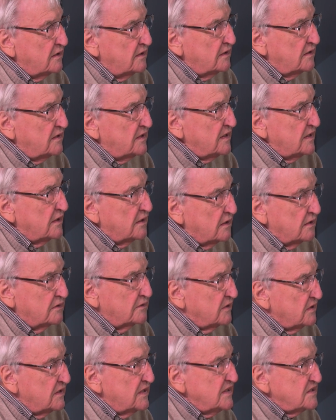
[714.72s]

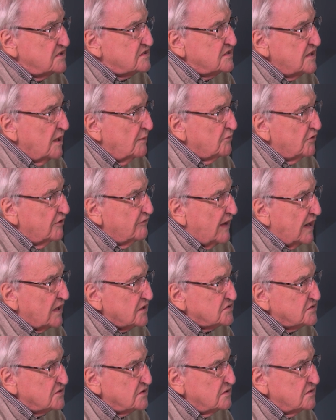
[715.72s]
the least number of
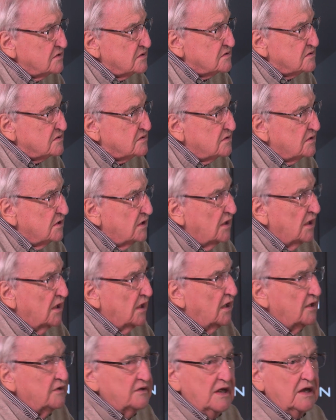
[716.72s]
accidents.
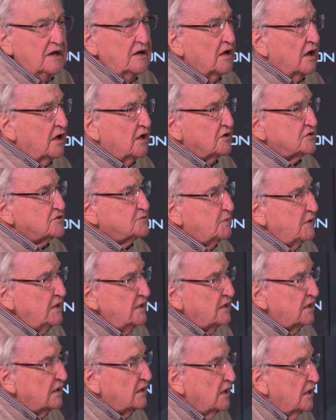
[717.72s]
And they are
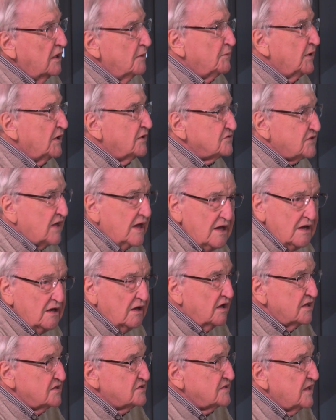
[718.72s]
speaking, because
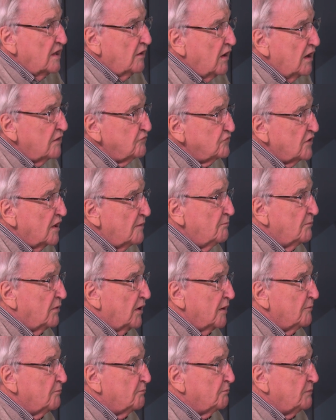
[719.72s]
airlines now aren't run
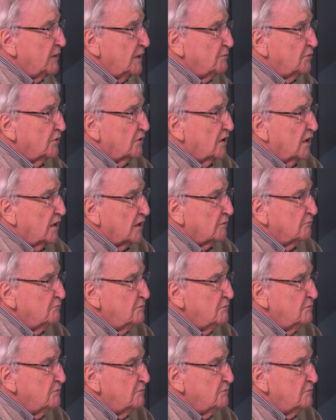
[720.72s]
by people like